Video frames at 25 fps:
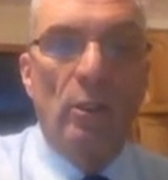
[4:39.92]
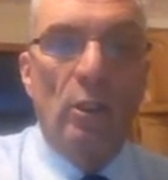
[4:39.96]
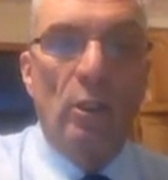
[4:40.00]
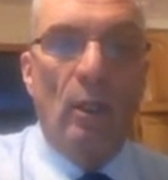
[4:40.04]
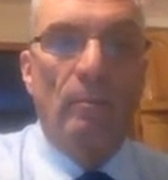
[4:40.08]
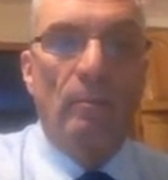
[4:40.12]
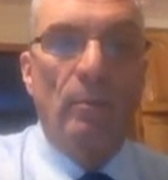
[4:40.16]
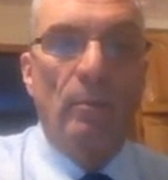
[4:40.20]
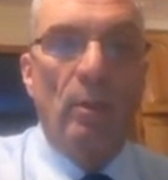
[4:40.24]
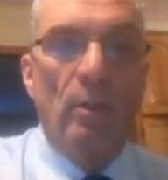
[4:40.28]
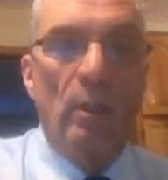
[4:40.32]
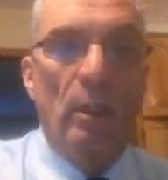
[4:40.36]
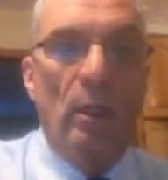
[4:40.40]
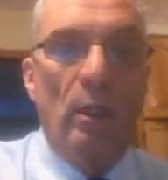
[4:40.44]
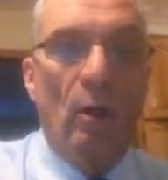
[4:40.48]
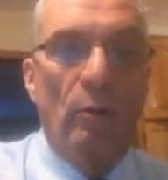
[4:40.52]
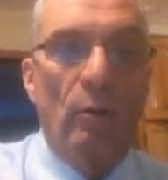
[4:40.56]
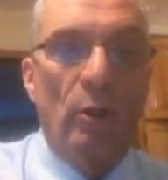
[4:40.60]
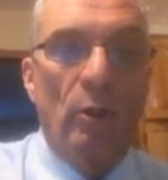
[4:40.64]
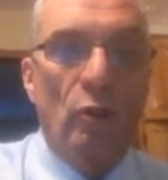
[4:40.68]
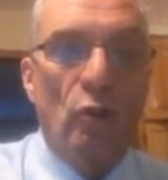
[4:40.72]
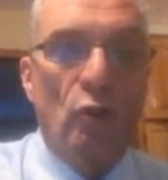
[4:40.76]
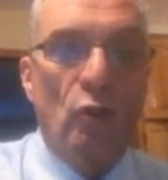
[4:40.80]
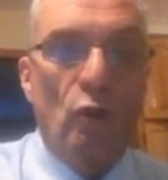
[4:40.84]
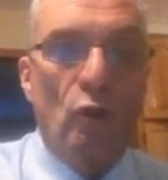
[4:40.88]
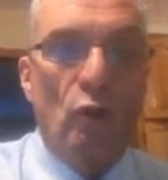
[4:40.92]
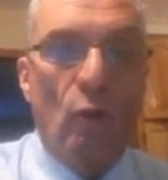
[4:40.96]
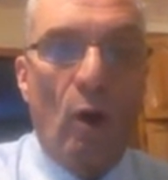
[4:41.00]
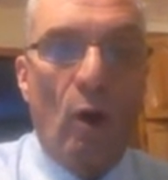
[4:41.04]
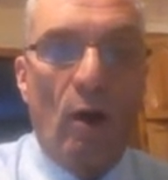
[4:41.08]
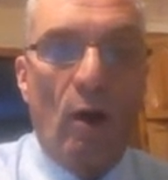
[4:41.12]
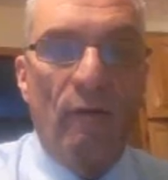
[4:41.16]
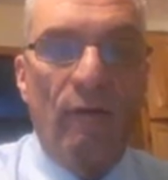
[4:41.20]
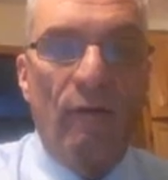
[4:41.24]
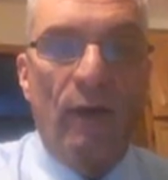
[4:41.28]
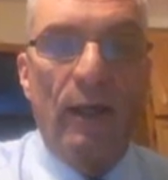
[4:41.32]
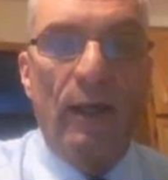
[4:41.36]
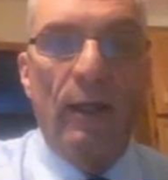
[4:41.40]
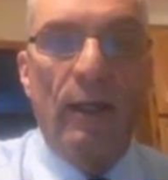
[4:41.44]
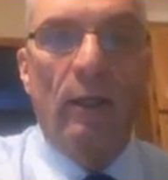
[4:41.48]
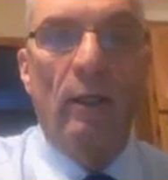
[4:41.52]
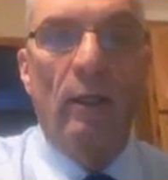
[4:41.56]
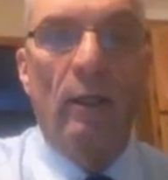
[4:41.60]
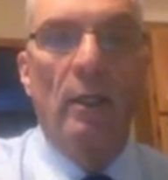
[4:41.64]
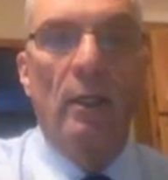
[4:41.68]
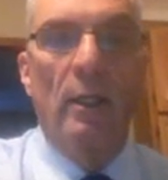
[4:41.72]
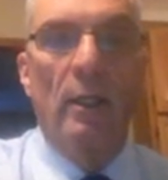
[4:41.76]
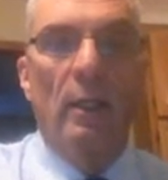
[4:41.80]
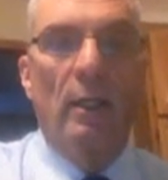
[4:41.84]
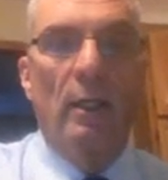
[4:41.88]
some you know this trough
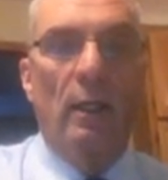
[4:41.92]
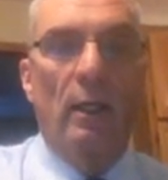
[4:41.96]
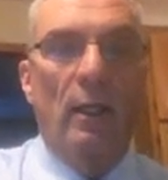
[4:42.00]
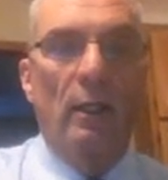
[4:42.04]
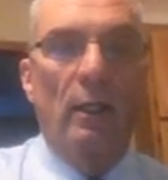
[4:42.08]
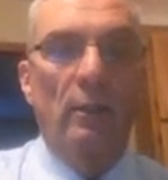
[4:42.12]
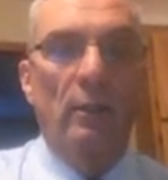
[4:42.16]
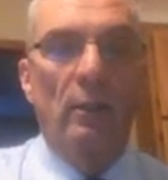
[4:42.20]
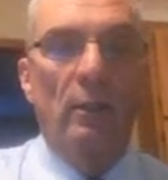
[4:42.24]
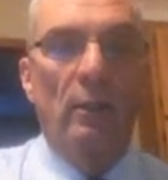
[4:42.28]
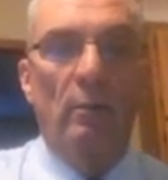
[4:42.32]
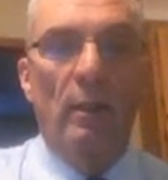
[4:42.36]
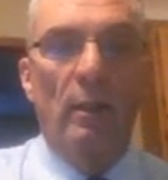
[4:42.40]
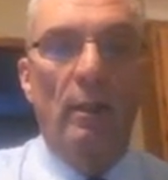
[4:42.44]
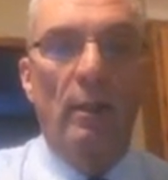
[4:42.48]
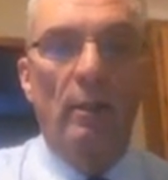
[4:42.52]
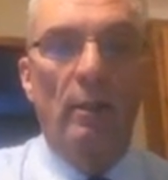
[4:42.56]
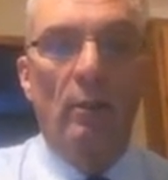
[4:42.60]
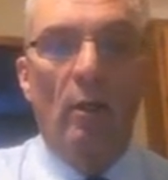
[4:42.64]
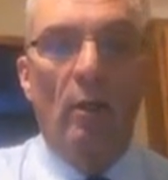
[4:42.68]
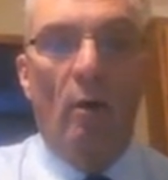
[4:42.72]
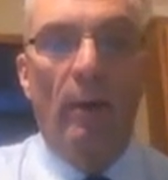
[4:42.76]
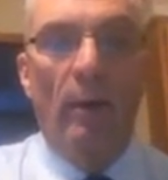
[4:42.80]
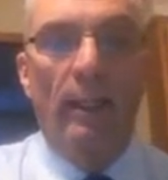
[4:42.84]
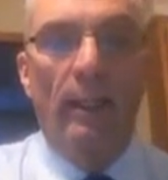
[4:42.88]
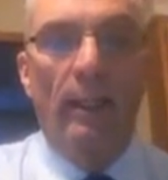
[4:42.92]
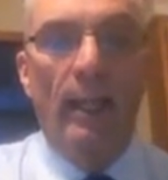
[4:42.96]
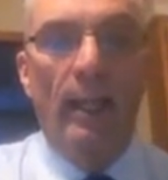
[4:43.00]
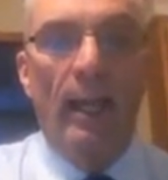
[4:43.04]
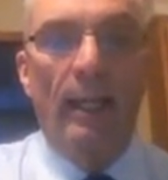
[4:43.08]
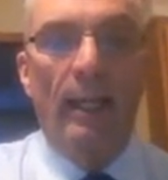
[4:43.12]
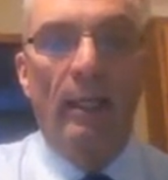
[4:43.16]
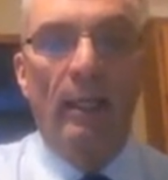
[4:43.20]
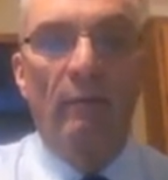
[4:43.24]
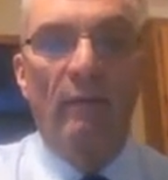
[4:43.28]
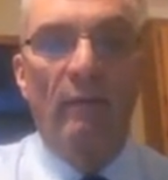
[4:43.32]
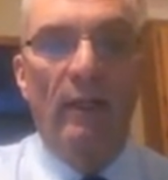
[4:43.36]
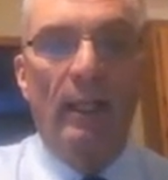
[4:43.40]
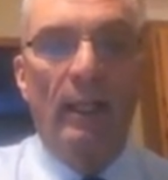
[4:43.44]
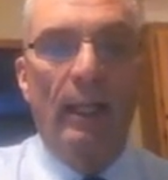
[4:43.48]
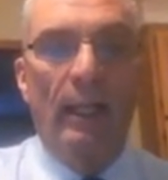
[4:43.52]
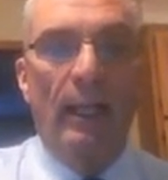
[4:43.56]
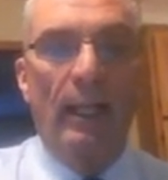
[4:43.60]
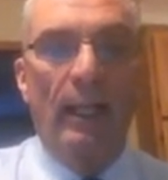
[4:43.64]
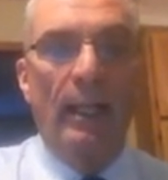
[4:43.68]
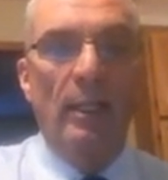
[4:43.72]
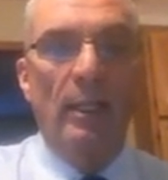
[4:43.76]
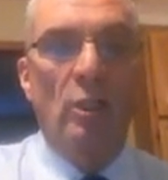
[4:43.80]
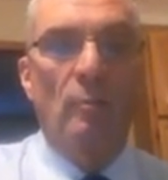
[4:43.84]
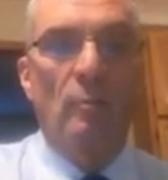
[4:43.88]
here uh, going negative in the
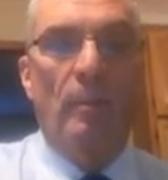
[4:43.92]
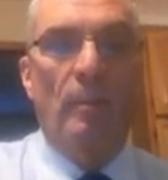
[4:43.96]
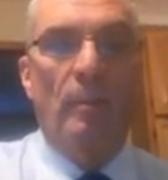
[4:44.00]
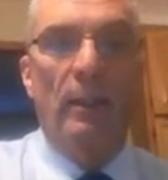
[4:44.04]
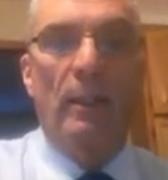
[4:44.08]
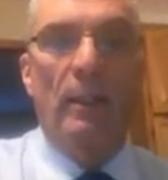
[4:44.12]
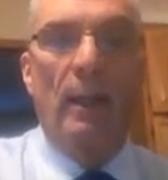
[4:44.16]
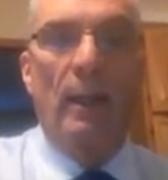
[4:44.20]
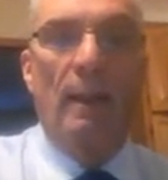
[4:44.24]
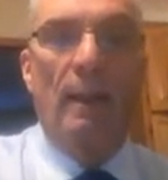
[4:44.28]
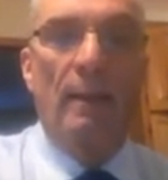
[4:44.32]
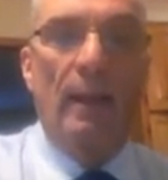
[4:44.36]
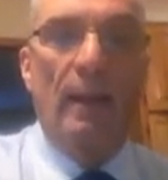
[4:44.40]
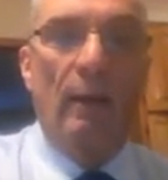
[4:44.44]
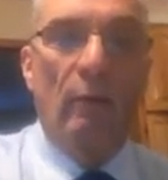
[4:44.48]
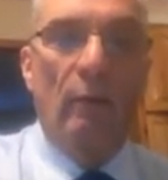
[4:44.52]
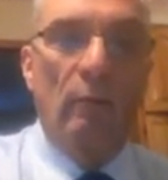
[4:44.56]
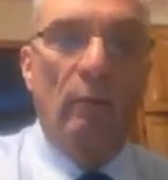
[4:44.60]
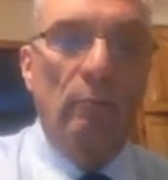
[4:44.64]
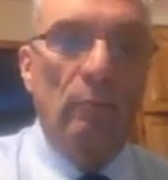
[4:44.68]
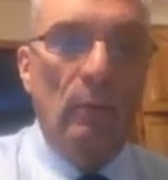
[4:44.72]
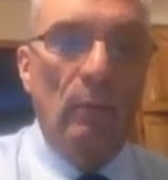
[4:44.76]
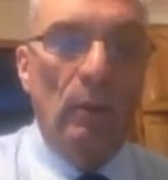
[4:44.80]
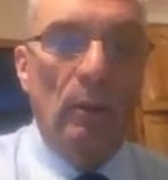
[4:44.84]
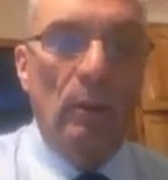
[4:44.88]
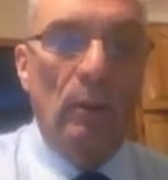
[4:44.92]
East, but there